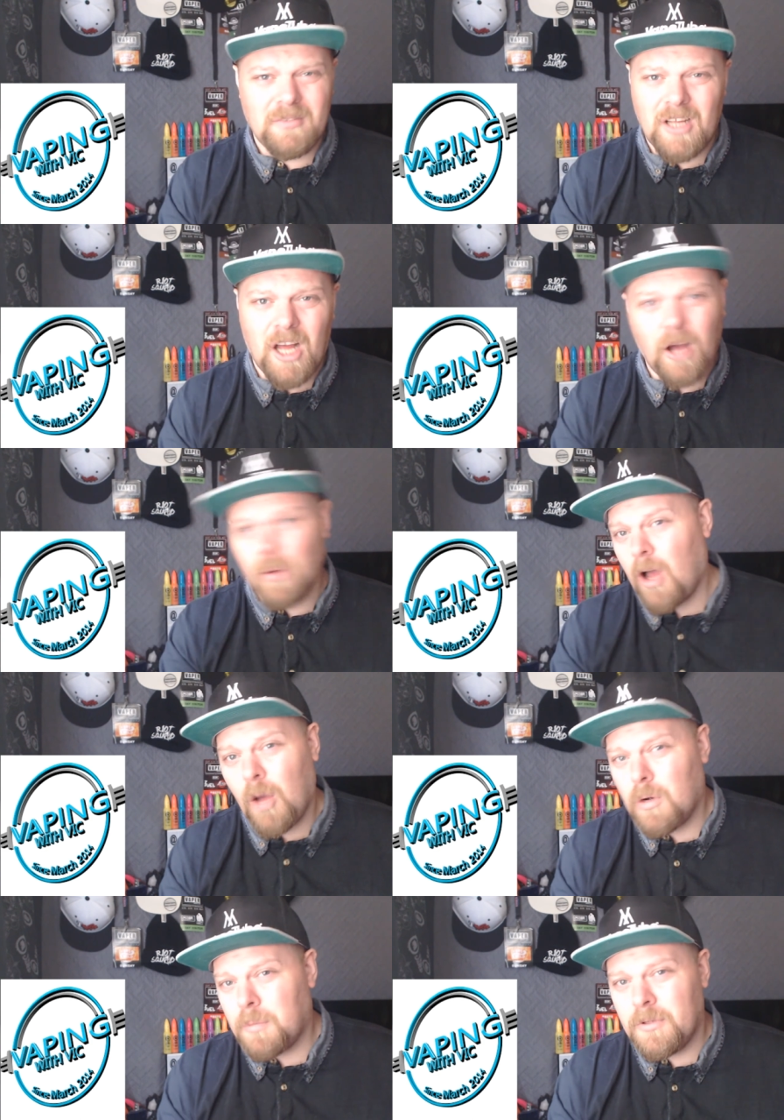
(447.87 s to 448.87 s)
I
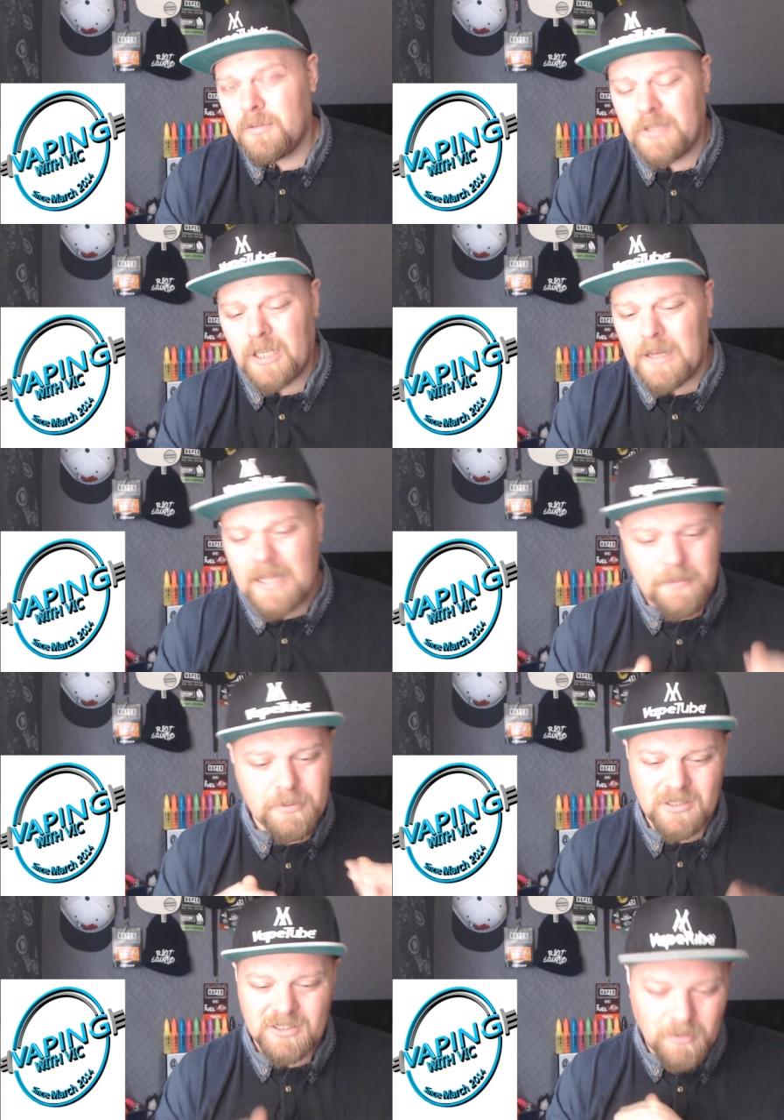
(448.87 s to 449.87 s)
want to put the video out there
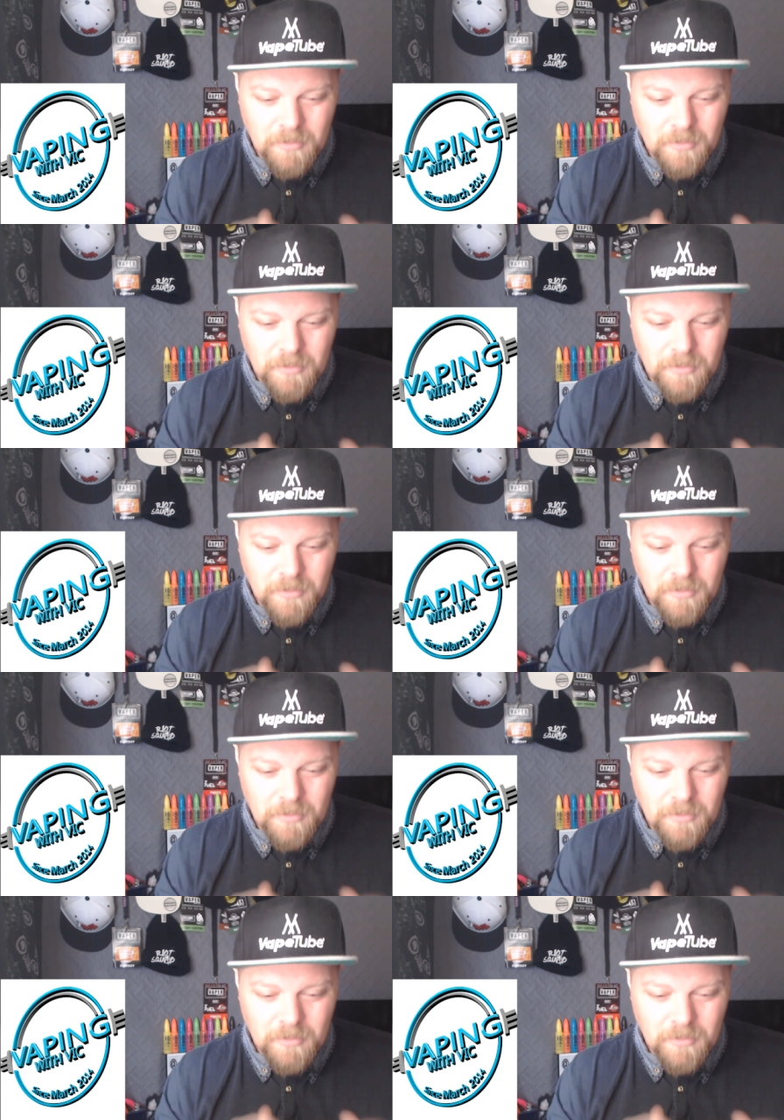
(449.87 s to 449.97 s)
because I'm